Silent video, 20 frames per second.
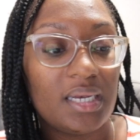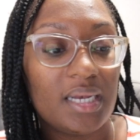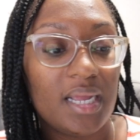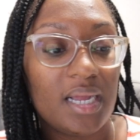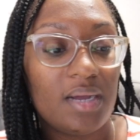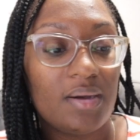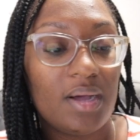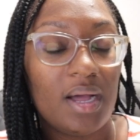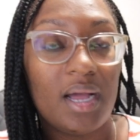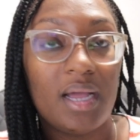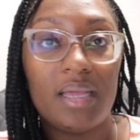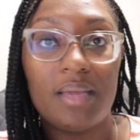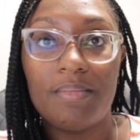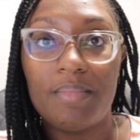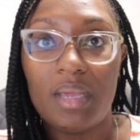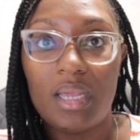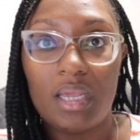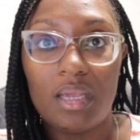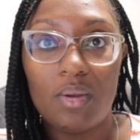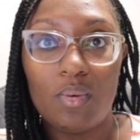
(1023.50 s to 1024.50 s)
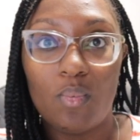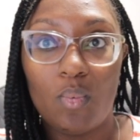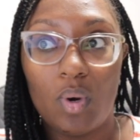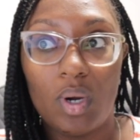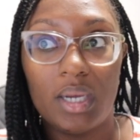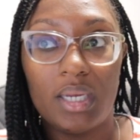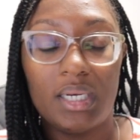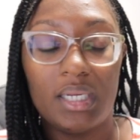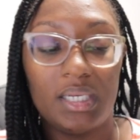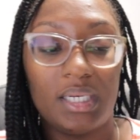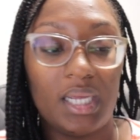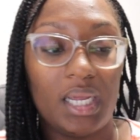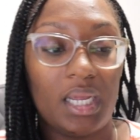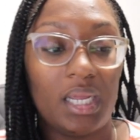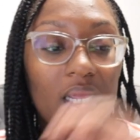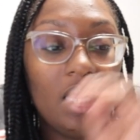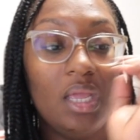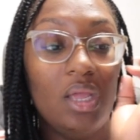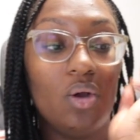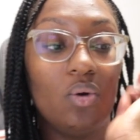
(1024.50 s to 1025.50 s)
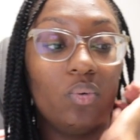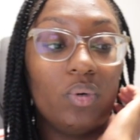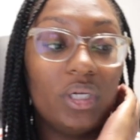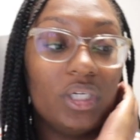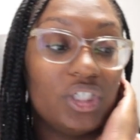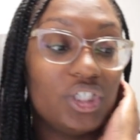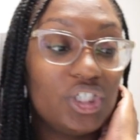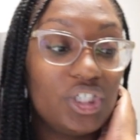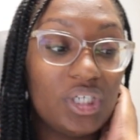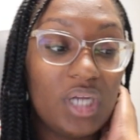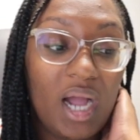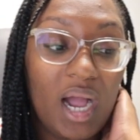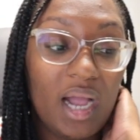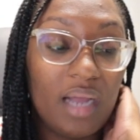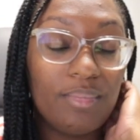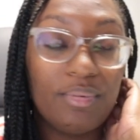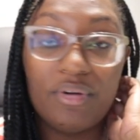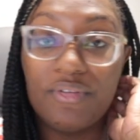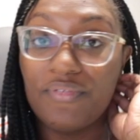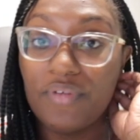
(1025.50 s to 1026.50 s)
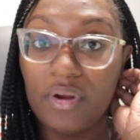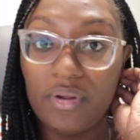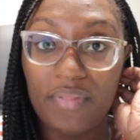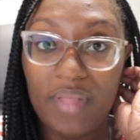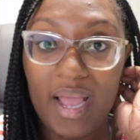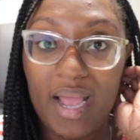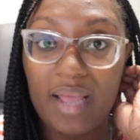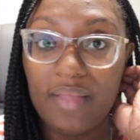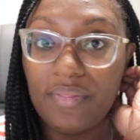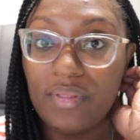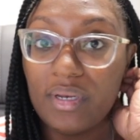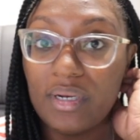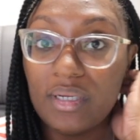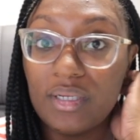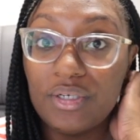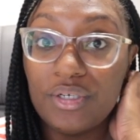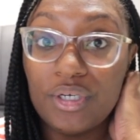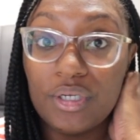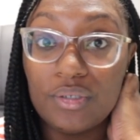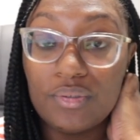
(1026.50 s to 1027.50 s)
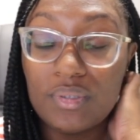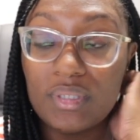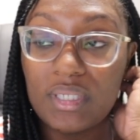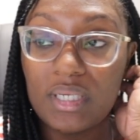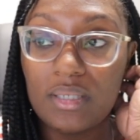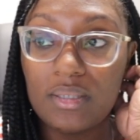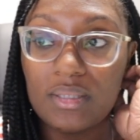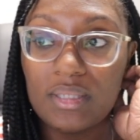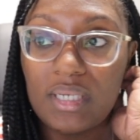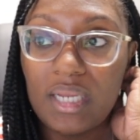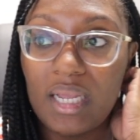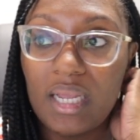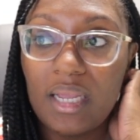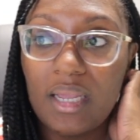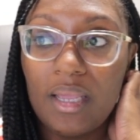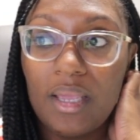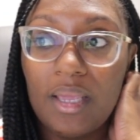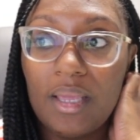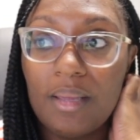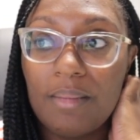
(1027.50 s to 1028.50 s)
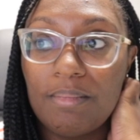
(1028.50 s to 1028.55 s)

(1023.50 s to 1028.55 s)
now I am making 1 a day, which I prefer that than a no sales day.